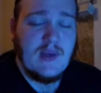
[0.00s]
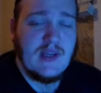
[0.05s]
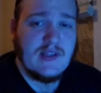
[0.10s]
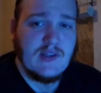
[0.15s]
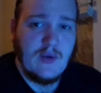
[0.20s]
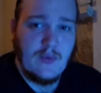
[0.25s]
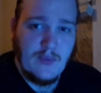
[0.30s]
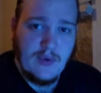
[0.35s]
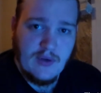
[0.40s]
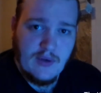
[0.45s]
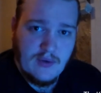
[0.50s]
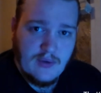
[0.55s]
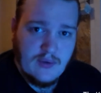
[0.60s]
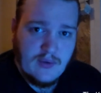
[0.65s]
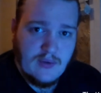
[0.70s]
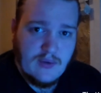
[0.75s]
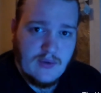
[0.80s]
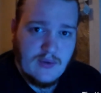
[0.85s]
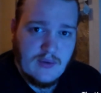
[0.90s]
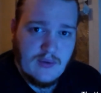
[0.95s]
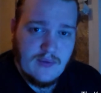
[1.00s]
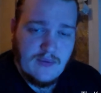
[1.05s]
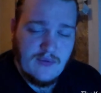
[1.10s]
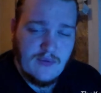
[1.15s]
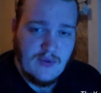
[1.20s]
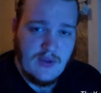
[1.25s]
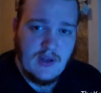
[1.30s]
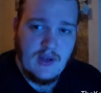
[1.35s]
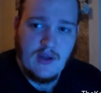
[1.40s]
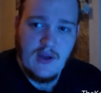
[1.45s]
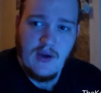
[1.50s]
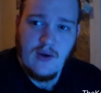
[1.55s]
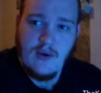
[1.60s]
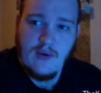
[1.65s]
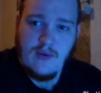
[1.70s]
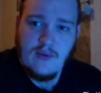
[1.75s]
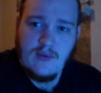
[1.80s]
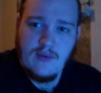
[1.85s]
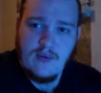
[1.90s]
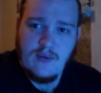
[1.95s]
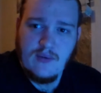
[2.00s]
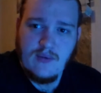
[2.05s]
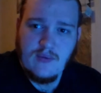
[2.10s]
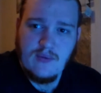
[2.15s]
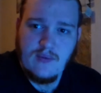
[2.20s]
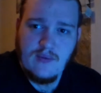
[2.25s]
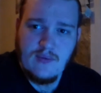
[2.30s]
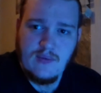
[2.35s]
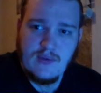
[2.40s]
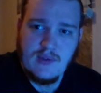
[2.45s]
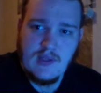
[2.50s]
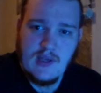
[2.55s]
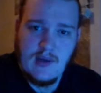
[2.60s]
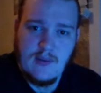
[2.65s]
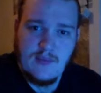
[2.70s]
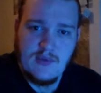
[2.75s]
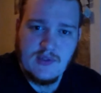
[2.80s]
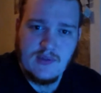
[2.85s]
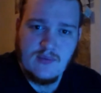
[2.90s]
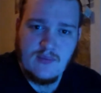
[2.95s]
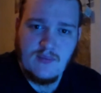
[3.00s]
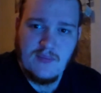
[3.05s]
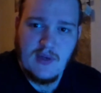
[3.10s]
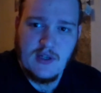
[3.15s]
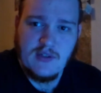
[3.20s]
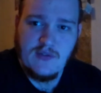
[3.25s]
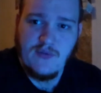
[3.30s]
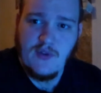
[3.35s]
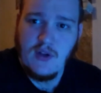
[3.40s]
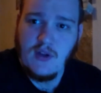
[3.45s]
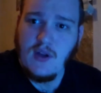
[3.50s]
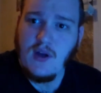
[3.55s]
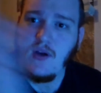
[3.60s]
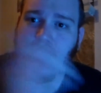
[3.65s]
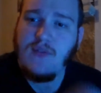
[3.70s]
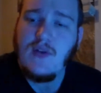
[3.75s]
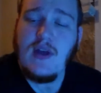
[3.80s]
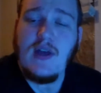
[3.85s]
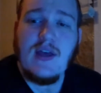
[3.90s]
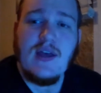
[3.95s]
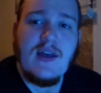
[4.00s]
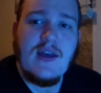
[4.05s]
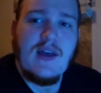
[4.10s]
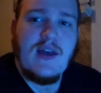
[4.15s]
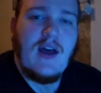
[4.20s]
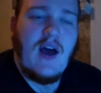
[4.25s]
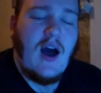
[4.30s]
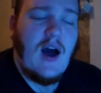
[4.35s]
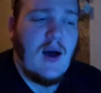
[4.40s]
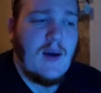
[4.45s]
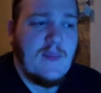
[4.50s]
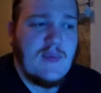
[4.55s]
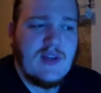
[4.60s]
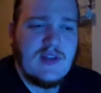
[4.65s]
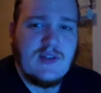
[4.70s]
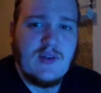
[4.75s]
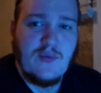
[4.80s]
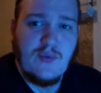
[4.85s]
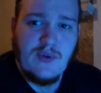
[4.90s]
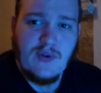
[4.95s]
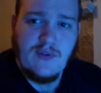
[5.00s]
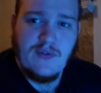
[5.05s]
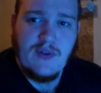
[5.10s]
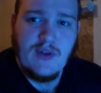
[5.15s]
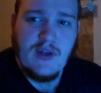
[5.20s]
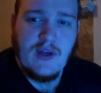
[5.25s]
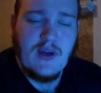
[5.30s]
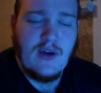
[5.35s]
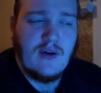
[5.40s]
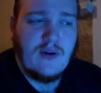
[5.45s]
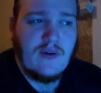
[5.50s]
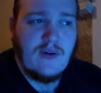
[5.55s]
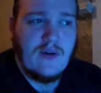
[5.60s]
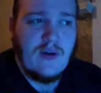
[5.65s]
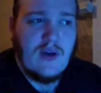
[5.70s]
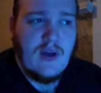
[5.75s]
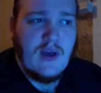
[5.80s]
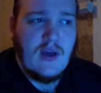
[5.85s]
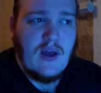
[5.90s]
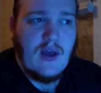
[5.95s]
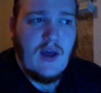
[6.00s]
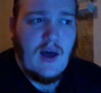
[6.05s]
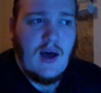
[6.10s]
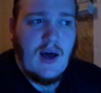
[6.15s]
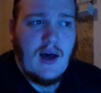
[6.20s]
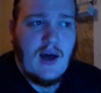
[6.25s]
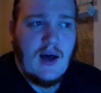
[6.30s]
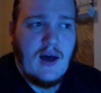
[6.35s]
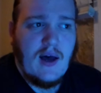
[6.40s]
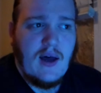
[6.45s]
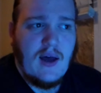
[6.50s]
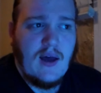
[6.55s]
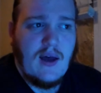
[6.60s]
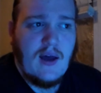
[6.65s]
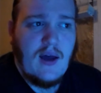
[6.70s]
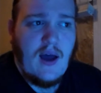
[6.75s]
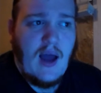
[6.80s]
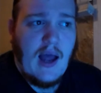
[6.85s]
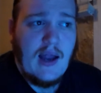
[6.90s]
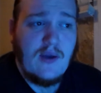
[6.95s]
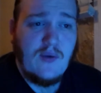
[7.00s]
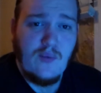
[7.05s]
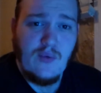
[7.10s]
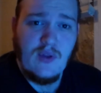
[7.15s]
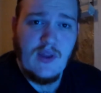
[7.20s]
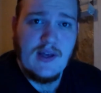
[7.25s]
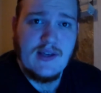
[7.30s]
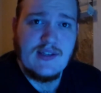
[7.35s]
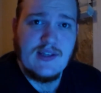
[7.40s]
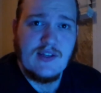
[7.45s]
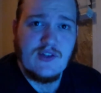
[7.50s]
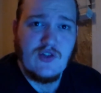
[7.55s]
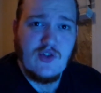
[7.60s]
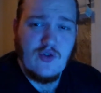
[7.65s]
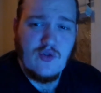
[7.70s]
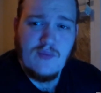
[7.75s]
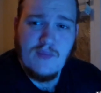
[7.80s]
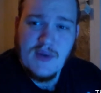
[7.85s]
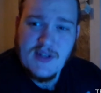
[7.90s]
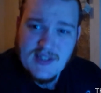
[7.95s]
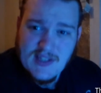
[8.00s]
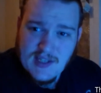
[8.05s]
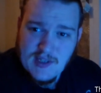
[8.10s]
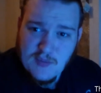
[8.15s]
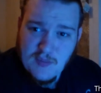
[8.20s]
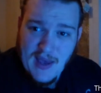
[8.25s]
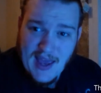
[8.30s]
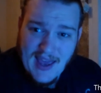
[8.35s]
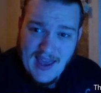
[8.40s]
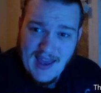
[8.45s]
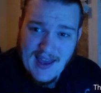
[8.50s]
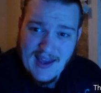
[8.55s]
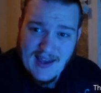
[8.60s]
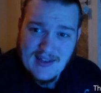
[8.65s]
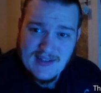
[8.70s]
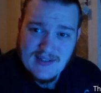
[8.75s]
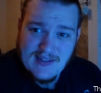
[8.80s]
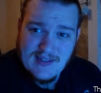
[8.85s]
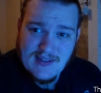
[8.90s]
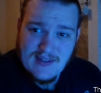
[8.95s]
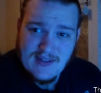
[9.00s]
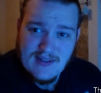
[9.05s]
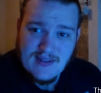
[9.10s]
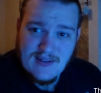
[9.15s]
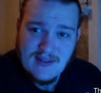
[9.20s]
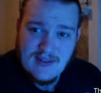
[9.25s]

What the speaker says: Is It Real video. This camera's about to fall off. Is It Real video. I didn't realize that 2 months has passed.